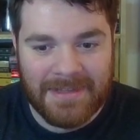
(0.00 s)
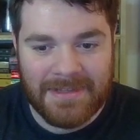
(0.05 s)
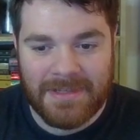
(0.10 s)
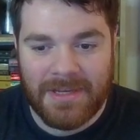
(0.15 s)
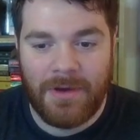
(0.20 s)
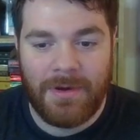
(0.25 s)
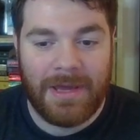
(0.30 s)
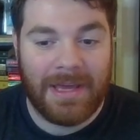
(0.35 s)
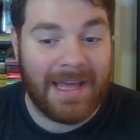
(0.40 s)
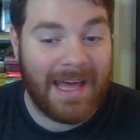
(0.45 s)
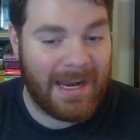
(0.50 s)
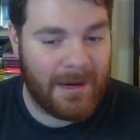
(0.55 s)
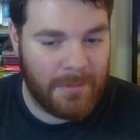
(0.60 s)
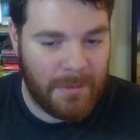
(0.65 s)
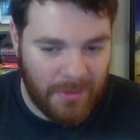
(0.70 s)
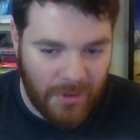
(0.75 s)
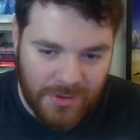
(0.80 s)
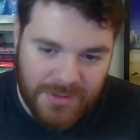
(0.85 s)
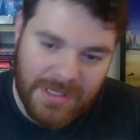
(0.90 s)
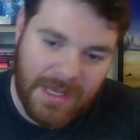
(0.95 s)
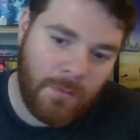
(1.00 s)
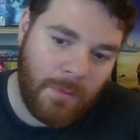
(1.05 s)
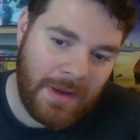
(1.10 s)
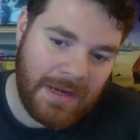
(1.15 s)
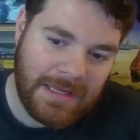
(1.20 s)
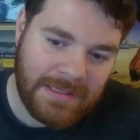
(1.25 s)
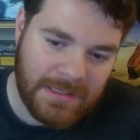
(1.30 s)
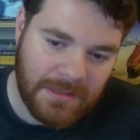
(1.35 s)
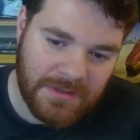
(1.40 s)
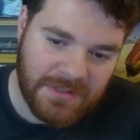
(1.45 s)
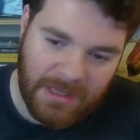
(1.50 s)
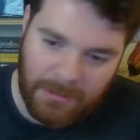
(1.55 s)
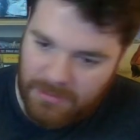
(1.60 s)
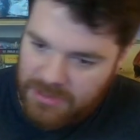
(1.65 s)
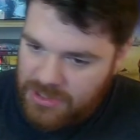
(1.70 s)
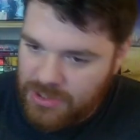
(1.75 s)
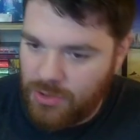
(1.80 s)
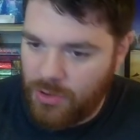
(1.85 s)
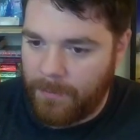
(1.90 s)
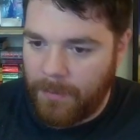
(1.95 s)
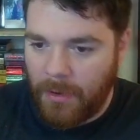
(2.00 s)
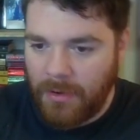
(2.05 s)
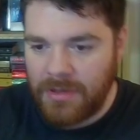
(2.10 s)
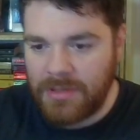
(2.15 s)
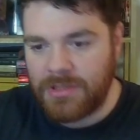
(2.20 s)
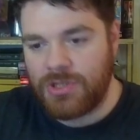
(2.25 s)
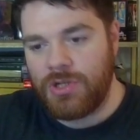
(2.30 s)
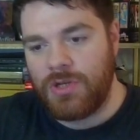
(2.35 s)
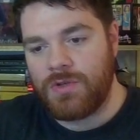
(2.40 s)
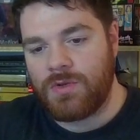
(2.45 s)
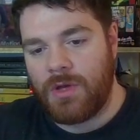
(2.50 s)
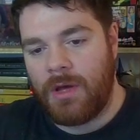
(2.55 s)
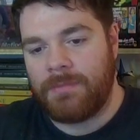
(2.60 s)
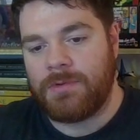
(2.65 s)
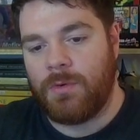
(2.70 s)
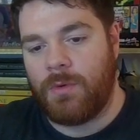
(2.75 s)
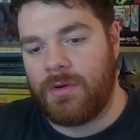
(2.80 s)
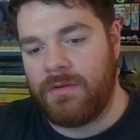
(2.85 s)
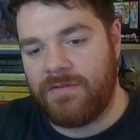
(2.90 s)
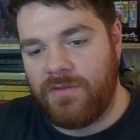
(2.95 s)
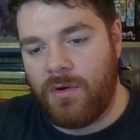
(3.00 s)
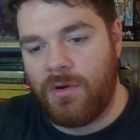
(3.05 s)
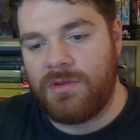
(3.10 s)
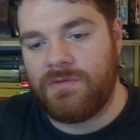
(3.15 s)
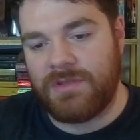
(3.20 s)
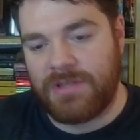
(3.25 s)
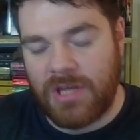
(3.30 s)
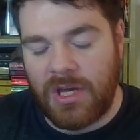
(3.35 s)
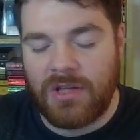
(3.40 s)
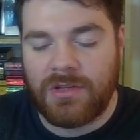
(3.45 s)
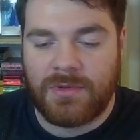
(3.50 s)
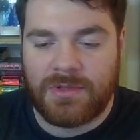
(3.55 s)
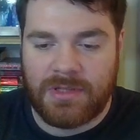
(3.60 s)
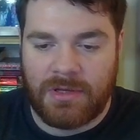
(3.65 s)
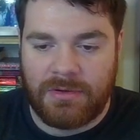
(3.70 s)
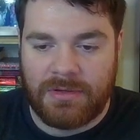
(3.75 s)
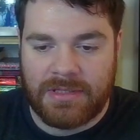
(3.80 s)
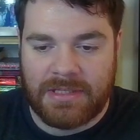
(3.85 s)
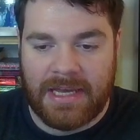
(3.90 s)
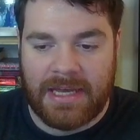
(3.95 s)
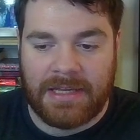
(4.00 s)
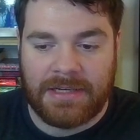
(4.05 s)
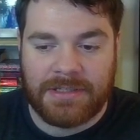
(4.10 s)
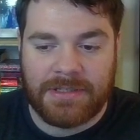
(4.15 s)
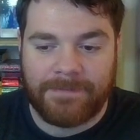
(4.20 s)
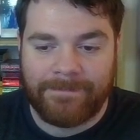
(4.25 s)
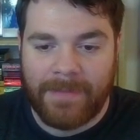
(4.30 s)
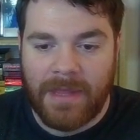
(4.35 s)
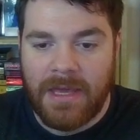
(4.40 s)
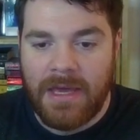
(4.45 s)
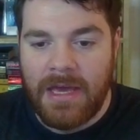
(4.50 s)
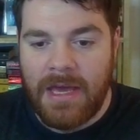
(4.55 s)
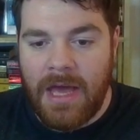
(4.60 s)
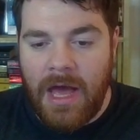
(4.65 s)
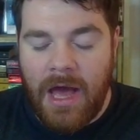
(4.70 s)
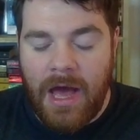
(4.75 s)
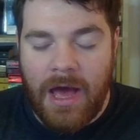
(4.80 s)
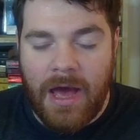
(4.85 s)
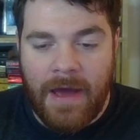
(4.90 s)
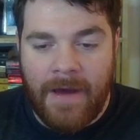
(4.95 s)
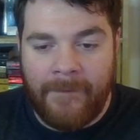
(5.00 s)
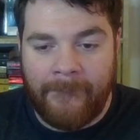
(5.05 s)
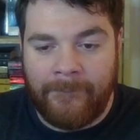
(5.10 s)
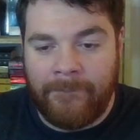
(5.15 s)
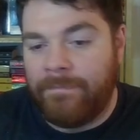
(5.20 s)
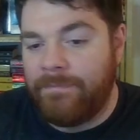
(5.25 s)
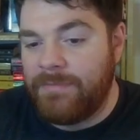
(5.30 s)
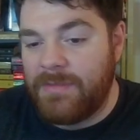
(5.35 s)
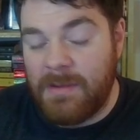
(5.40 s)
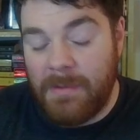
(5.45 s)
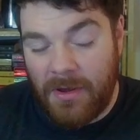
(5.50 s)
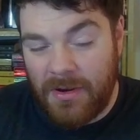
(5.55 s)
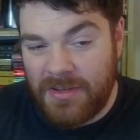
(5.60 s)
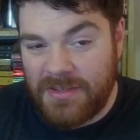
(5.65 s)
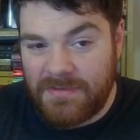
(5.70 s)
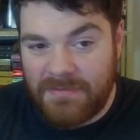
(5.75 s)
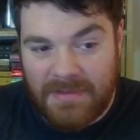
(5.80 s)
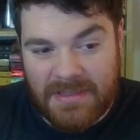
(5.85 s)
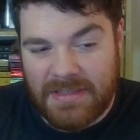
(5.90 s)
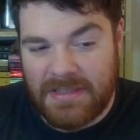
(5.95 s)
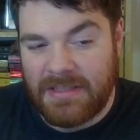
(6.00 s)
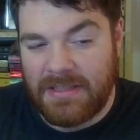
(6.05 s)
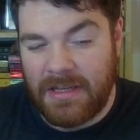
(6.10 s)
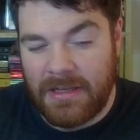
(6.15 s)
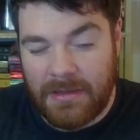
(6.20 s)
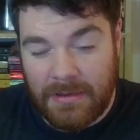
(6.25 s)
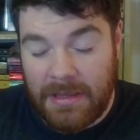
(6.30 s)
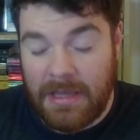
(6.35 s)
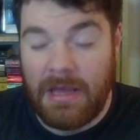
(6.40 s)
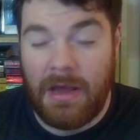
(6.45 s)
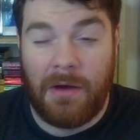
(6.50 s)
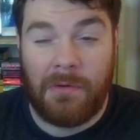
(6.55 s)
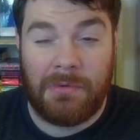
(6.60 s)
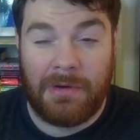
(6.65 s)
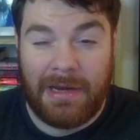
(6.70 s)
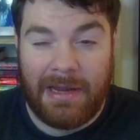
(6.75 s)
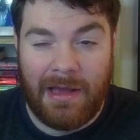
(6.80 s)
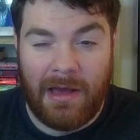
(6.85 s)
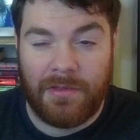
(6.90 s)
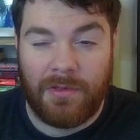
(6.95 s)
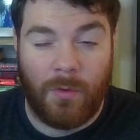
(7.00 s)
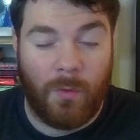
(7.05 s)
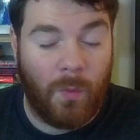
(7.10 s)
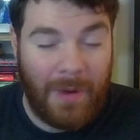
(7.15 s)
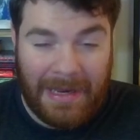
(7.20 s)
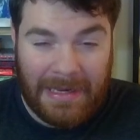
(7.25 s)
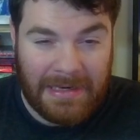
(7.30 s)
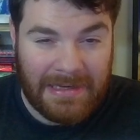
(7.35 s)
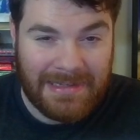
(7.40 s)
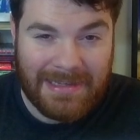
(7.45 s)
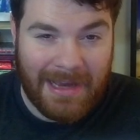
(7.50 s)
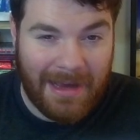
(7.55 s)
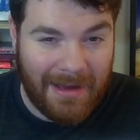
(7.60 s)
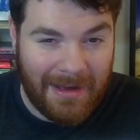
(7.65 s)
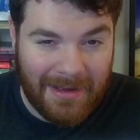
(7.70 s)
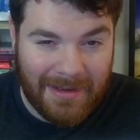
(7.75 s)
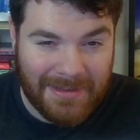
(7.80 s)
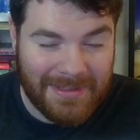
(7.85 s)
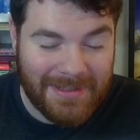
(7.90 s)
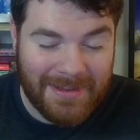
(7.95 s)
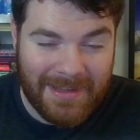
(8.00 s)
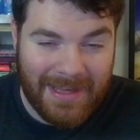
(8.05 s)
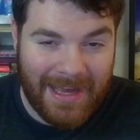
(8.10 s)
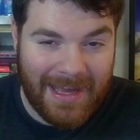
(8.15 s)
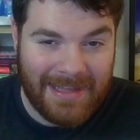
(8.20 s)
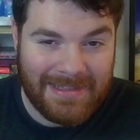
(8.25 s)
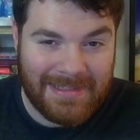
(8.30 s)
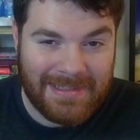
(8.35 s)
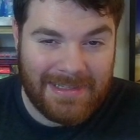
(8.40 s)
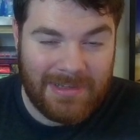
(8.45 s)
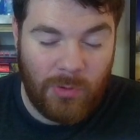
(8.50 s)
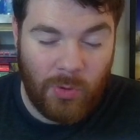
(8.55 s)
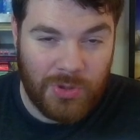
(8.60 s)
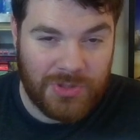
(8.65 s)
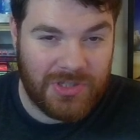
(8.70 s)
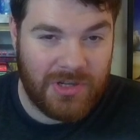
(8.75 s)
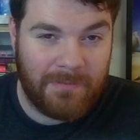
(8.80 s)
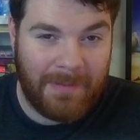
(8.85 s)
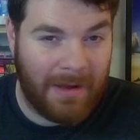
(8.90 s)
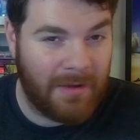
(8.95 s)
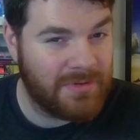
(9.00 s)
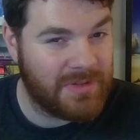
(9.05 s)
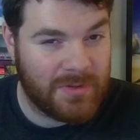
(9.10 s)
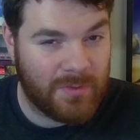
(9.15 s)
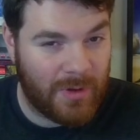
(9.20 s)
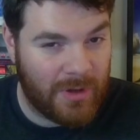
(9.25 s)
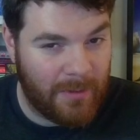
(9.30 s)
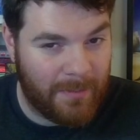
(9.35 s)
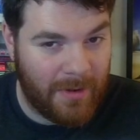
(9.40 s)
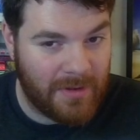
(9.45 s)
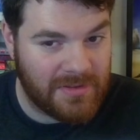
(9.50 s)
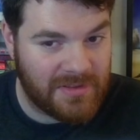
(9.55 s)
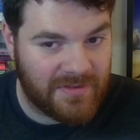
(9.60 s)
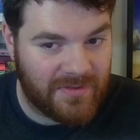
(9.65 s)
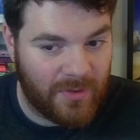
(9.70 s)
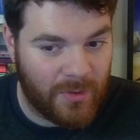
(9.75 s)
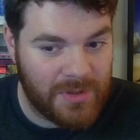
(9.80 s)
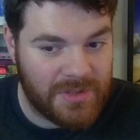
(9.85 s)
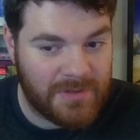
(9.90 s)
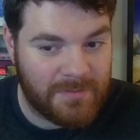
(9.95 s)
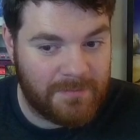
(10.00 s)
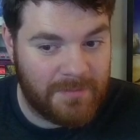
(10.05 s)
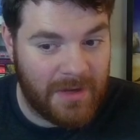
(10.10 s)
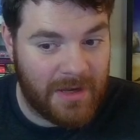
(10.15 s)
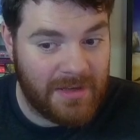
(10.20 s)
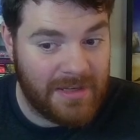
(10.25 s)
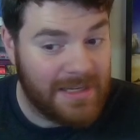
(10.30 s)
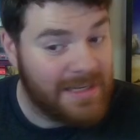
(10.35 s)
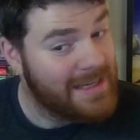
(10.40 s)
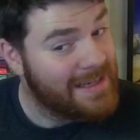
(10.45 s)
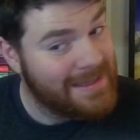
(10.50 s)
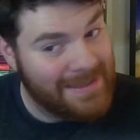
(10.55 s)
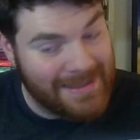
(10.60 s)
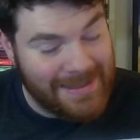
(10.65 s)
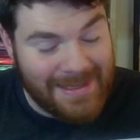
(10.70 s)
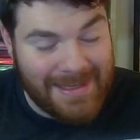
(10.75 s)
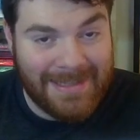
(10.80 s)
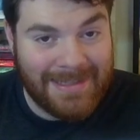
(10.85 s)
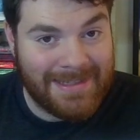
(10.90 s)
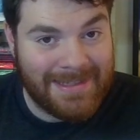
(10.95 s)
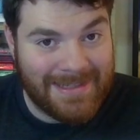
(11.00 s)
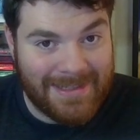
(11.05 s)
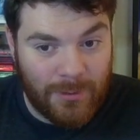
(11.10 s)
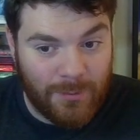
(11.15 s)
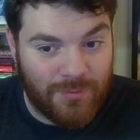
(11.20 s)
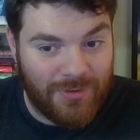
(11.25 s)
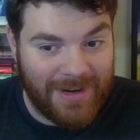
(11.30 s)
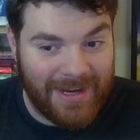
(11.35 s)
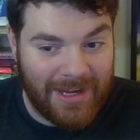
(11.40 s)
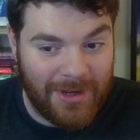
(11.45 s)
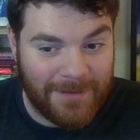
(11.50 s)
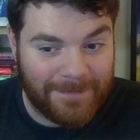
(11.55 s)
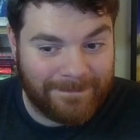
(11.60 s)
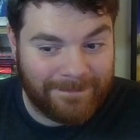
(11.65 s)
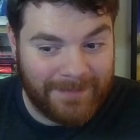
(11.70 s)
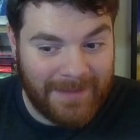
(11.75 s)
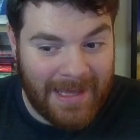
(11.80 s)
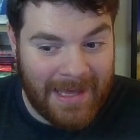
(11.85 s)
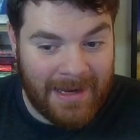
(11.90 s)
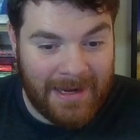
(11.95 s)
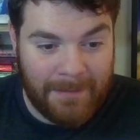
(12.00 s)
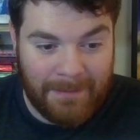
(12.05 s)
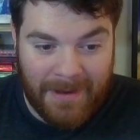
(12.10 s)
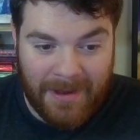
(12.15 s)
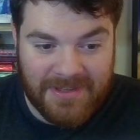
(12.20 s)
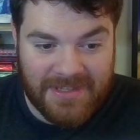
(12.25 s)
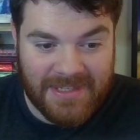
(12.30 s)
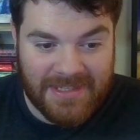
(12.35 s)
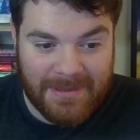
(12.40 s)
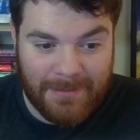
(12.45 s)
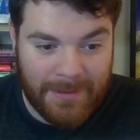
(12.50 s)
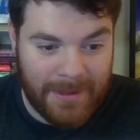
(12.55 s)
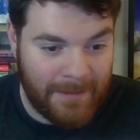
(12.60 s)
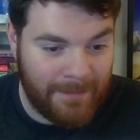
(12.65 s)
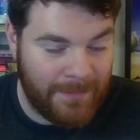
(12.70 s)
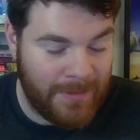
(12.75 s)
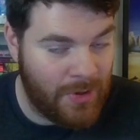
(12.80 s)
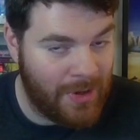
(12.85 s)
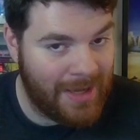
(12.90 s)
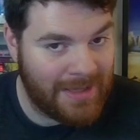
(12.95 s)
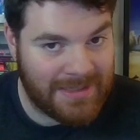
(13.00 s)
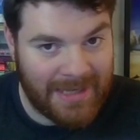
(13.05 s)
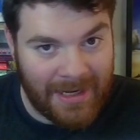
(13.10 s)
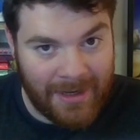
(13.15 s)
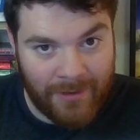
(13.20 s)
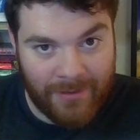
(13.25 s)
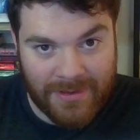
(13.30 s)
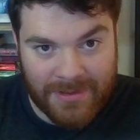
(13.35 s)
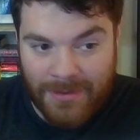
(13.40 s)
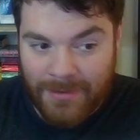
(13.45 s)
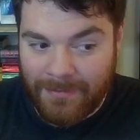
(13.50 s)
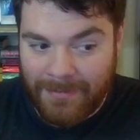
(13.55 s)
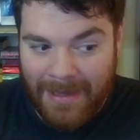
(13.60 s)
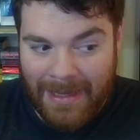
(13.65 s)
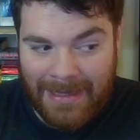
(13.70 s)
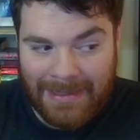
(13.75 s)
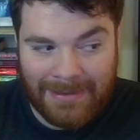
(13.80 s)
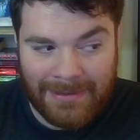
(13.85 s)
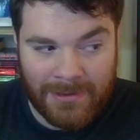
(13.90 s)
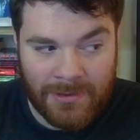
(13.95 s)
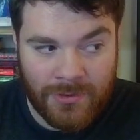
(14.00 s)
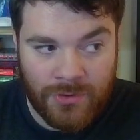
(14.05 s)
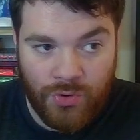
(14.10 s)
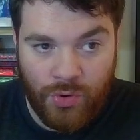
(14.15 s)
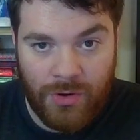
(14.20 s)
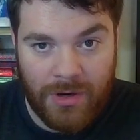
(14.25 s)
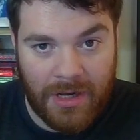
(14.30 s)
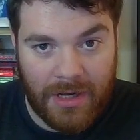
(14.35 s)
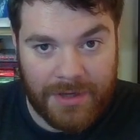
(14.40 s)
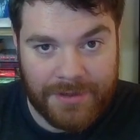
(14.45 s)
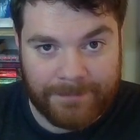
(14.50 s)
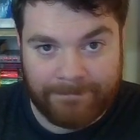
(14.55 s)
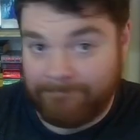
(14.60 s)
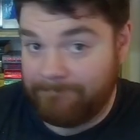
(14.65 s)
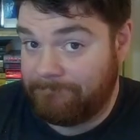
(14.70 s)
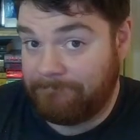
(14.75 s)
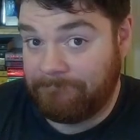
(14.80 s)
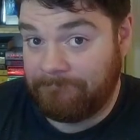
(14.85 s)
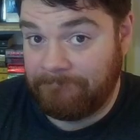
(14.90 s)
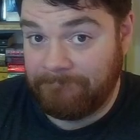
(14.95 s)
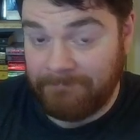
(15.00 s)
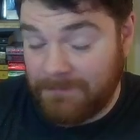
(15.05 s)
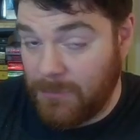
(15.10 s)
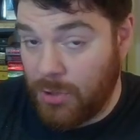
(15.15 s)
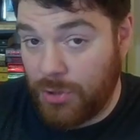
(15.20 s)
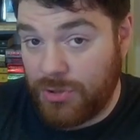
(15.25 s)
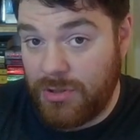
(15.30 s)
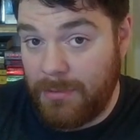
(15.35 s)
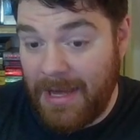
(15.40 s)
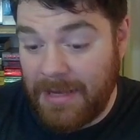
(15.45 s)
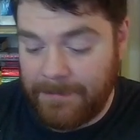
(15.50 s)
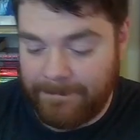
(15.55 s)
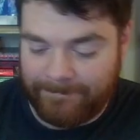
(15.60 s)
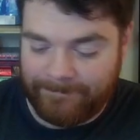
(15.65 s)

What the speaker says: so he cannot be blocked, and when he deals damage to your opponent, choose up to 1 forward and return to its owner's hand. To be honest, this is like the only other Wind card that also bounces one of your opponent's forwards, but it's still pretty good. And it bounces something, you get to gain a crystal, and draw a card. Not too bad.